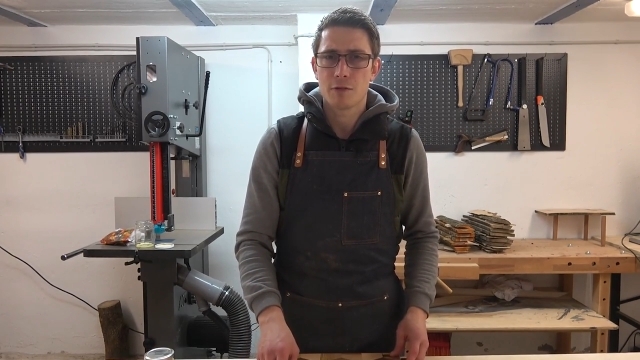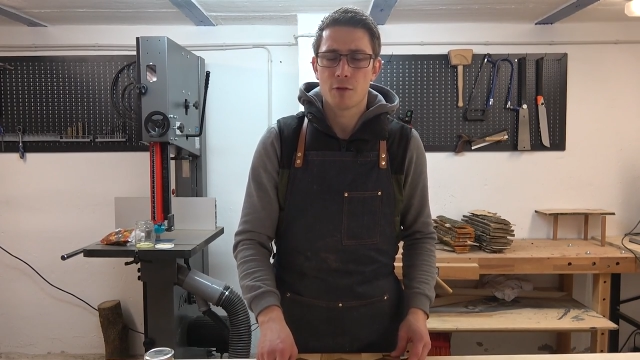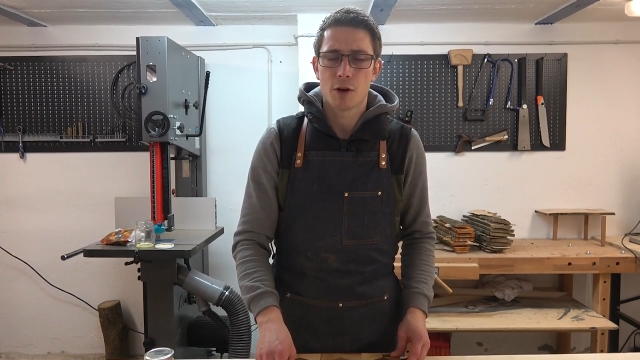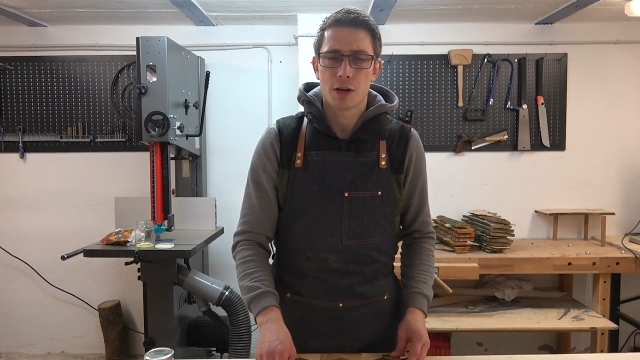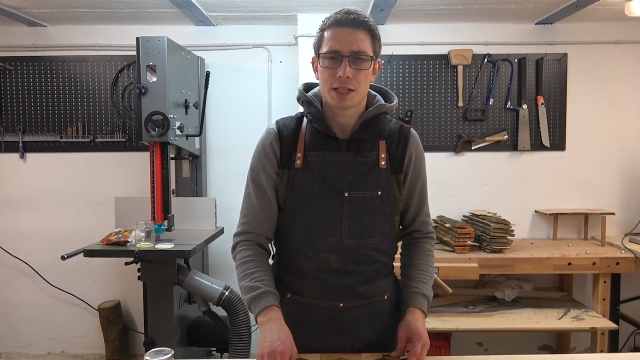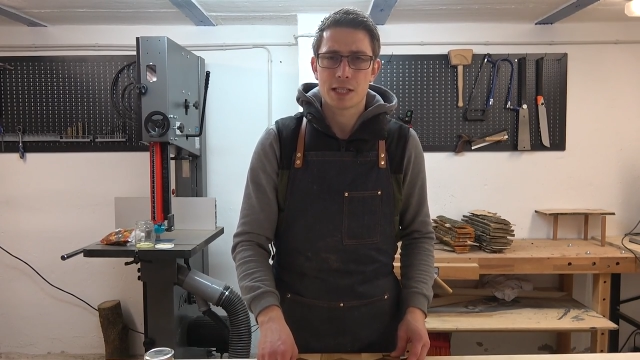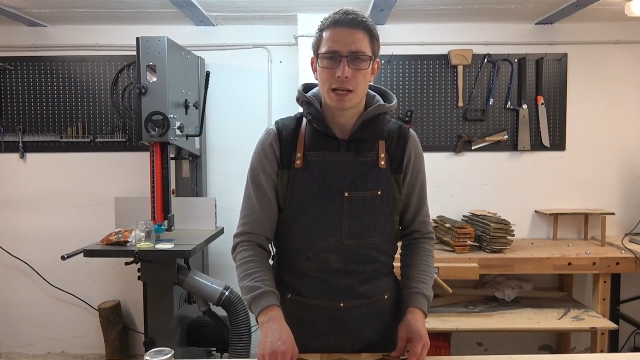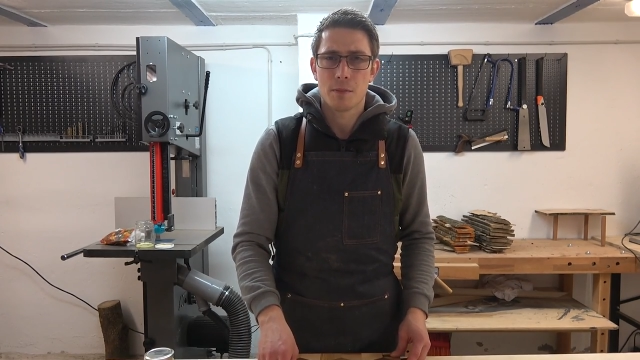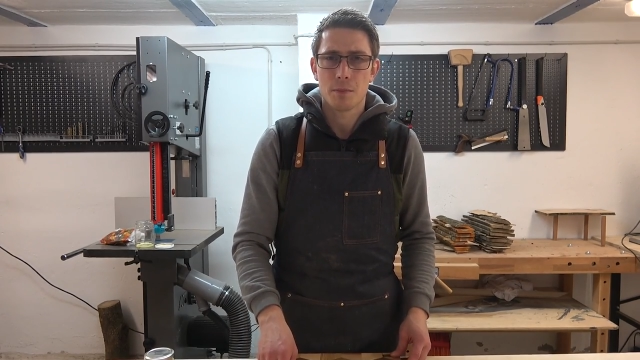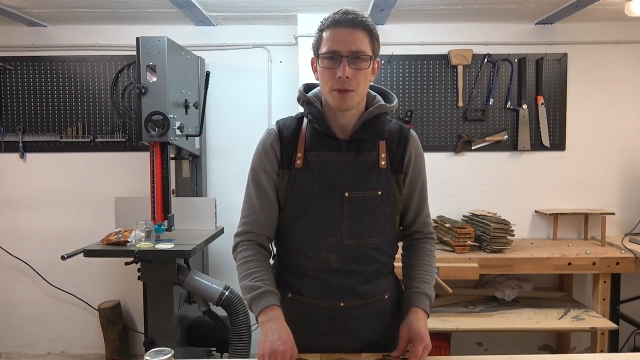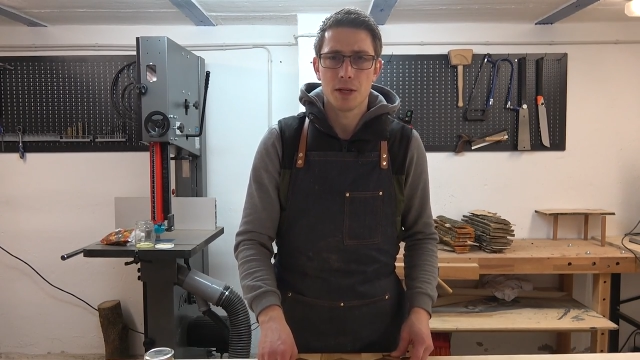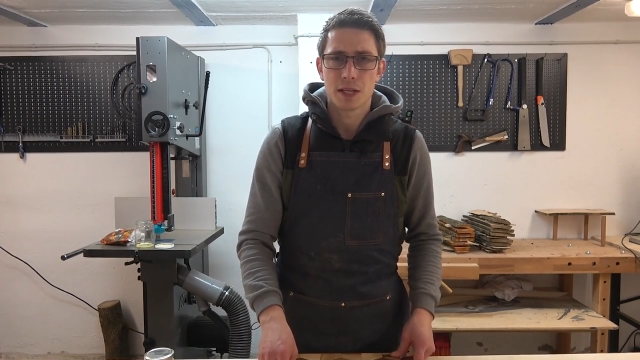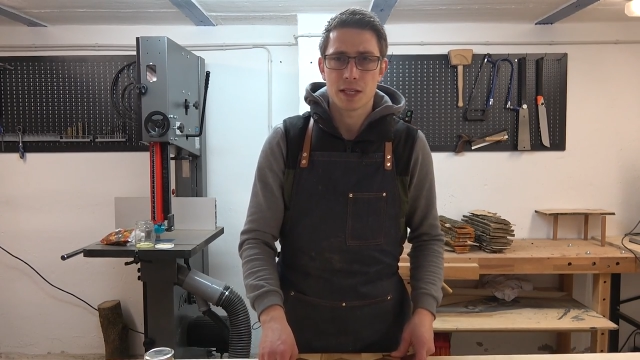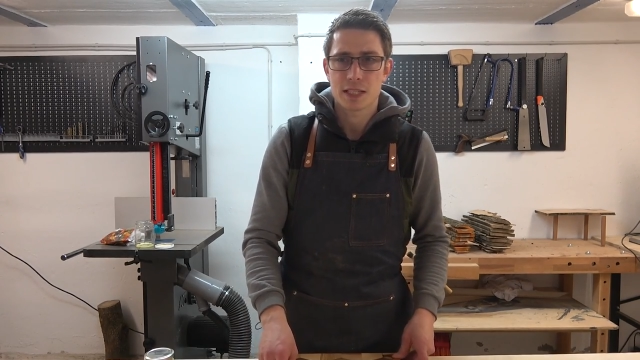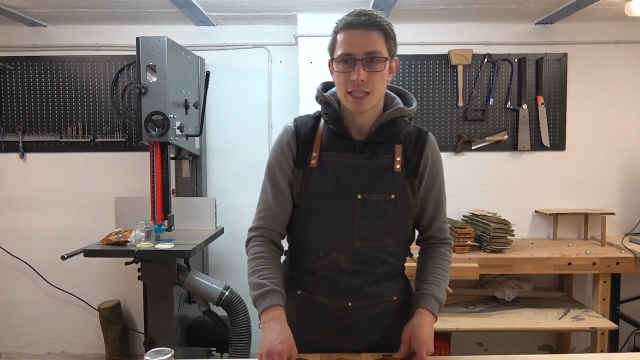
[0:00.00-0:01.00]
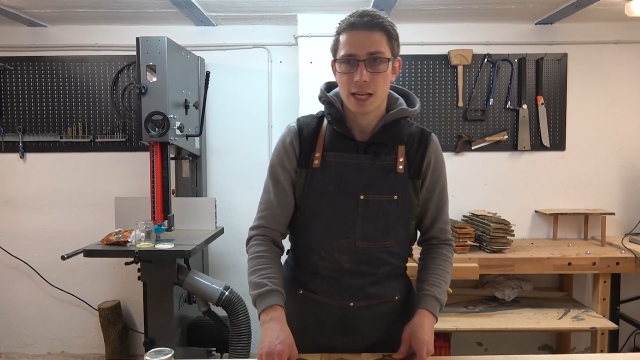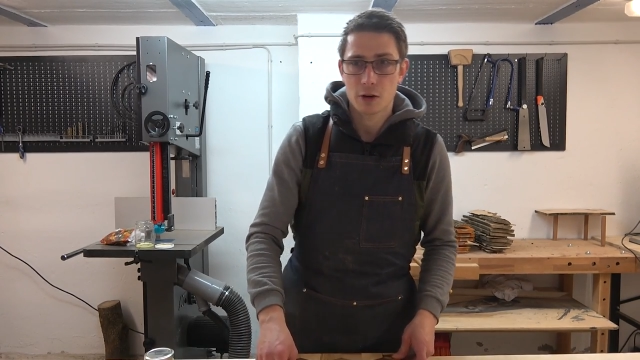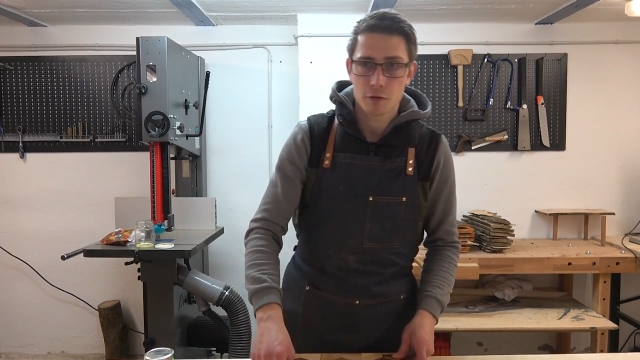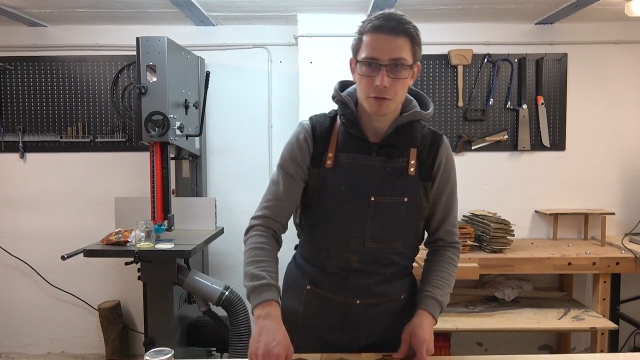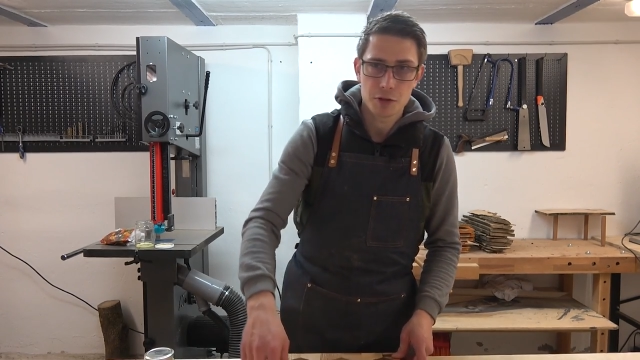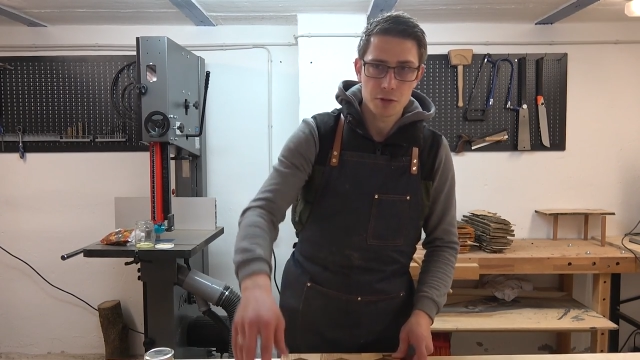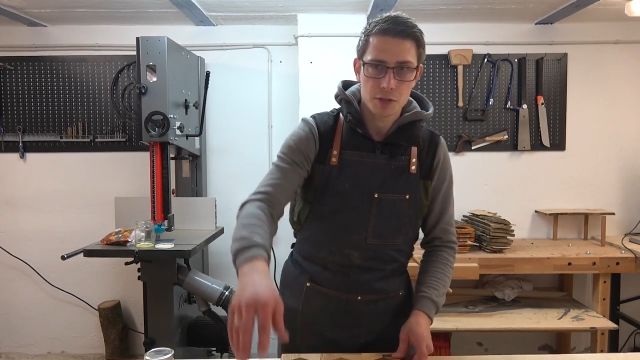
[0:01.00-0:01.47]
For example, instead
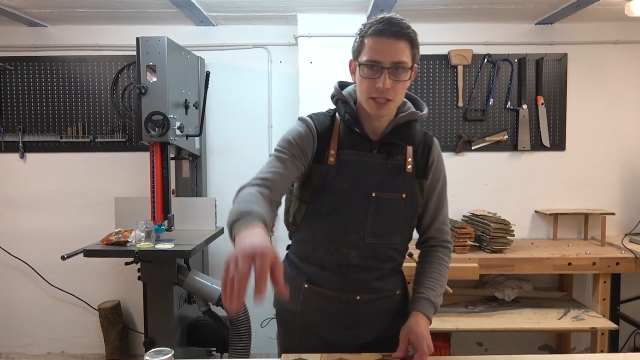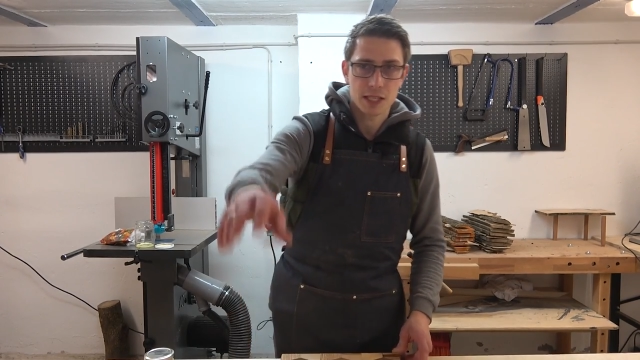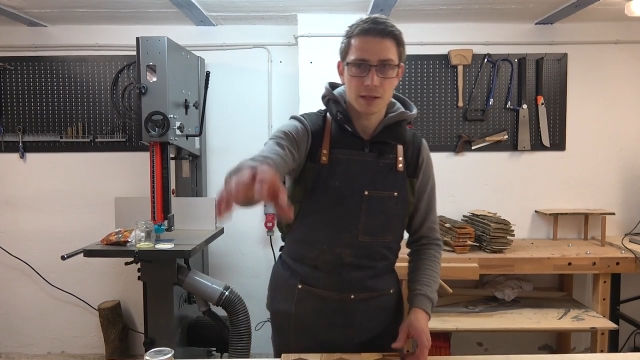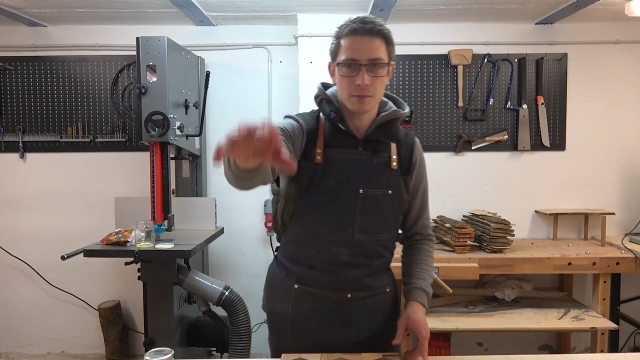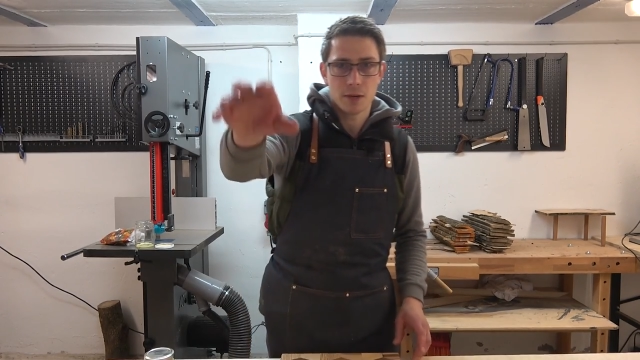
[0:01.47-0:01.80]
of using